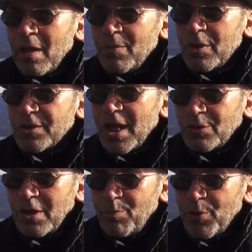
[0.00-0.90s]
Because
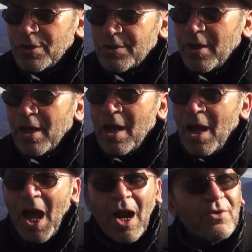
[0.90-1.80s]
actually, personally,
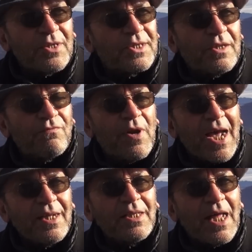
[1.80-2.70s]
I received
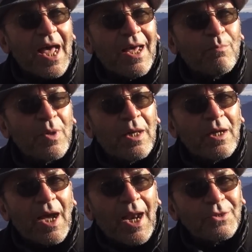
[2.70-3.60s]
9 times
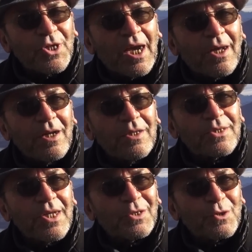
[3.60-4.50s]
Kalachakra
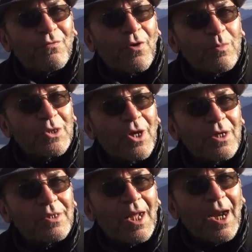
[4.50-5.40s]
initiation from His
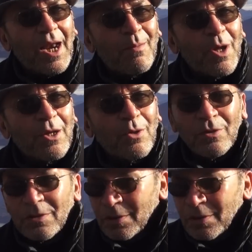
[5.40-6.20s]
Holiness Dalai Lama,